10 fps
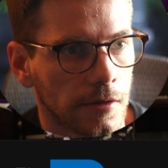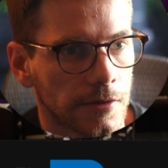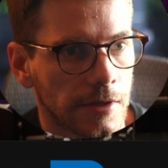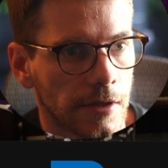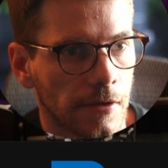
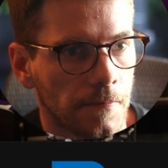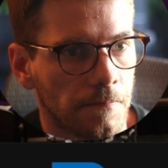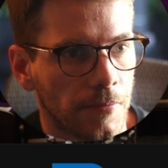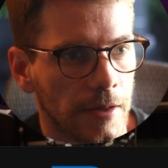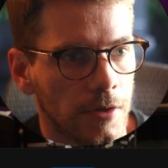here
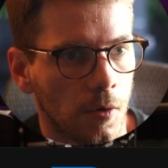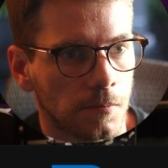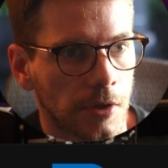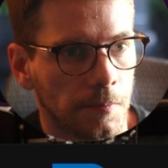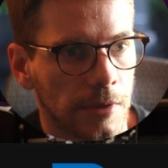that
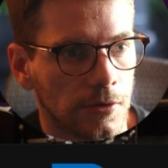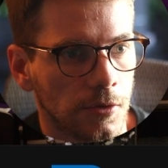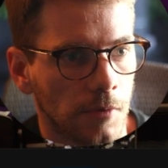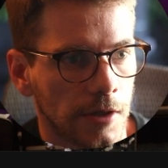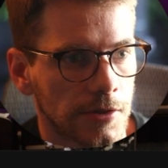don't compete too
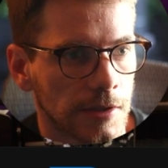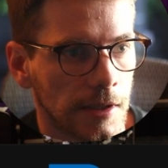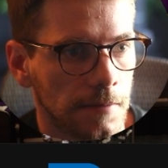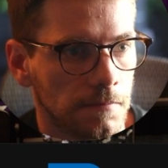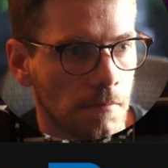much.
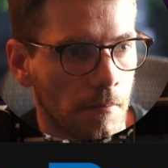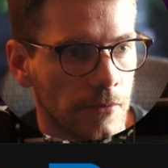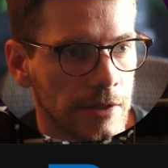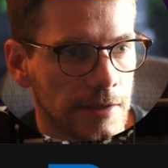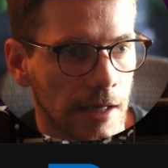
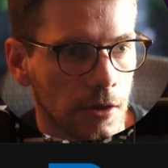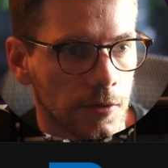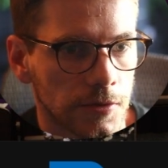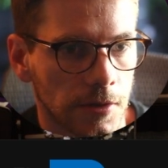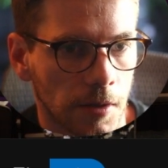These
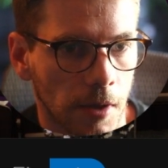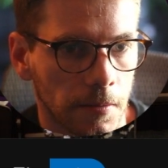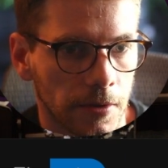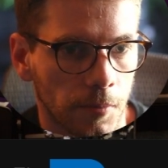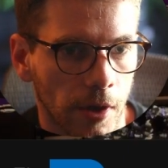yellows are probably
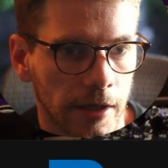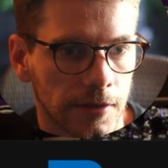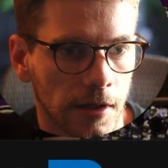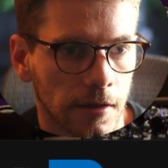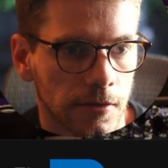the brightest
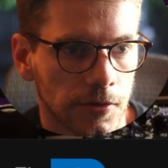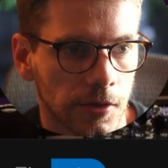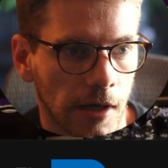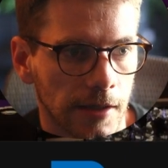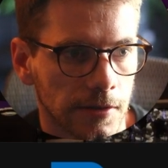colors, so
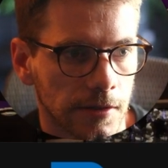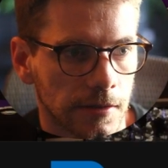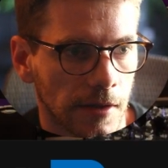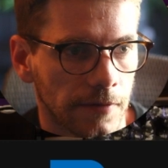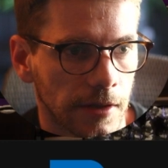your eyes are
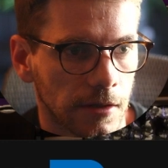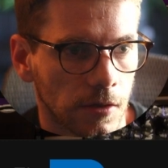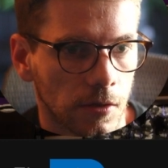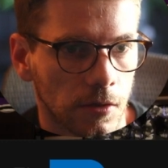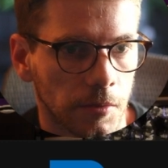definitely going to go
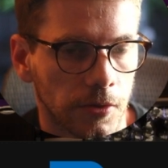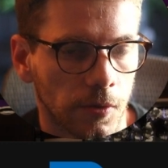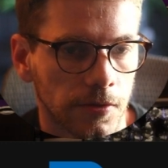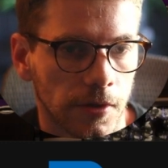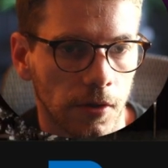a little bit
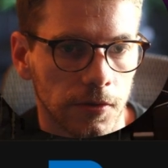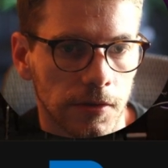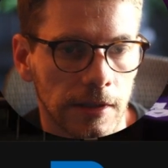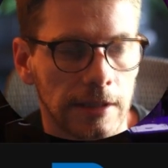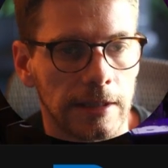towards those.
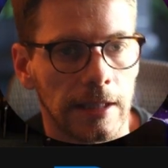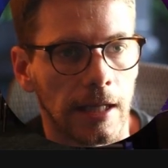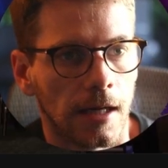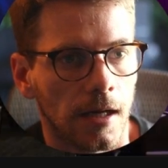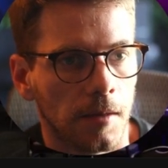
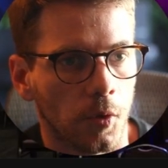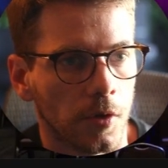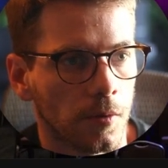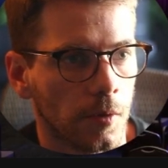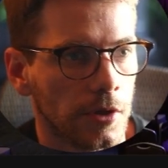
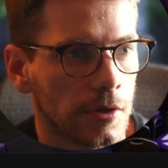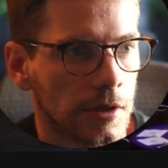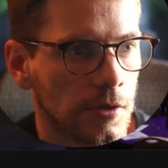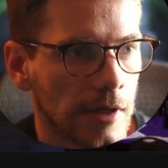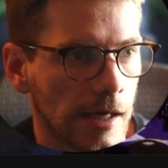But what you can
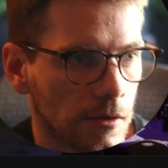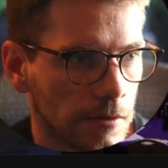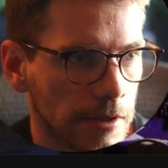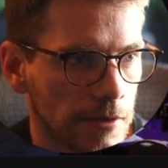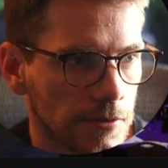do now
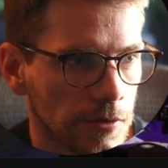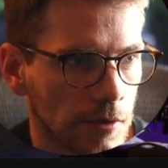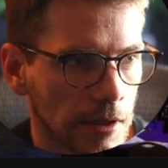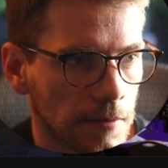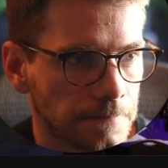is you
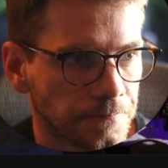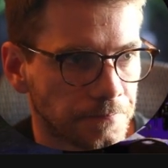can